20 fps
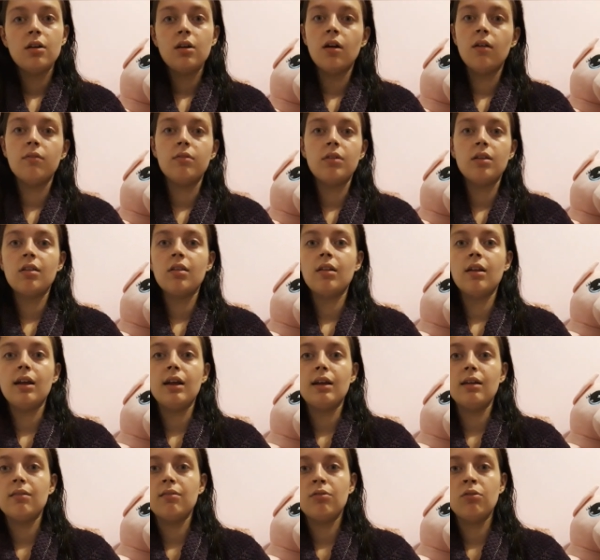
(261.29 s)

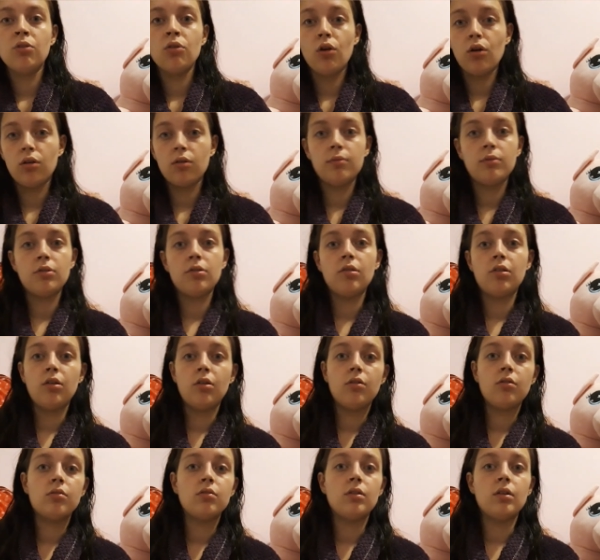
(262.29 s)
obviously none of us are
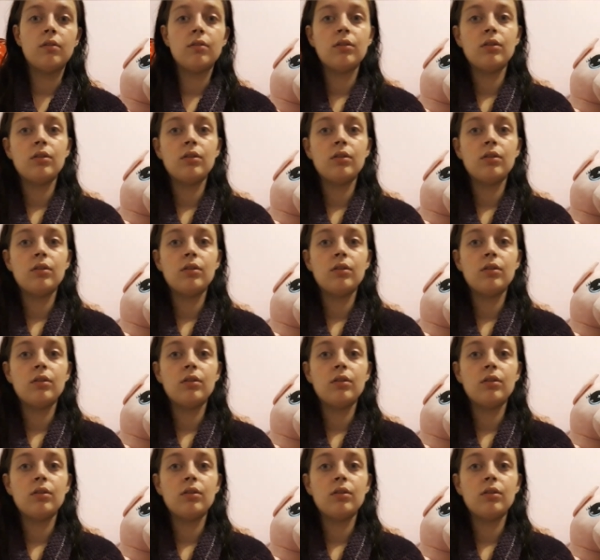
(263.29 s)
used to.